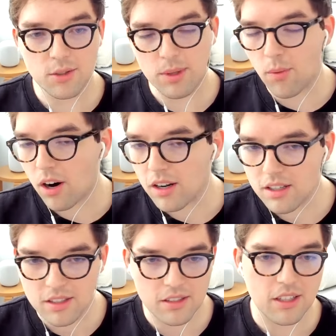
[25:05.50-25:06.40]
we
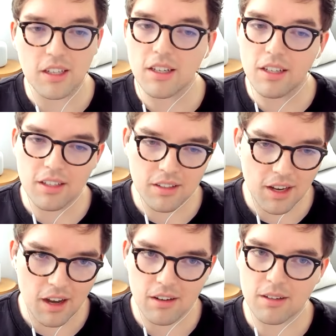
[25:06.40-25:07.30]
wanted to see and
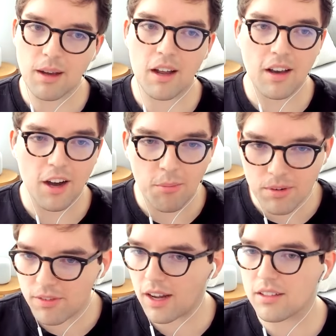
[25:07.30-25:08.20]
how to help
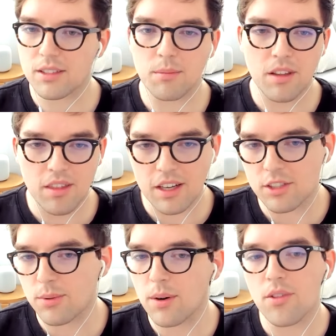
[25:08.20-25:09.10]
advance some of the
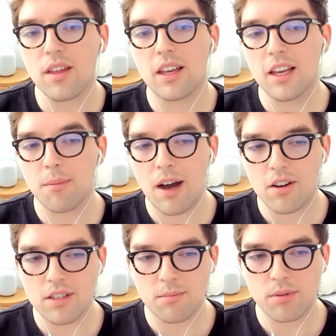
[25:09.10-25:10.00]
things we were thinking
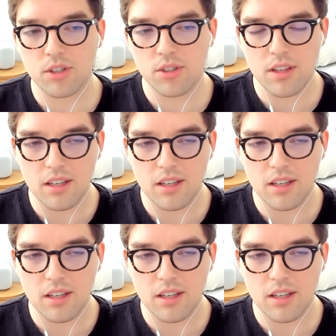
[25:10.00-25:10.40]
about and push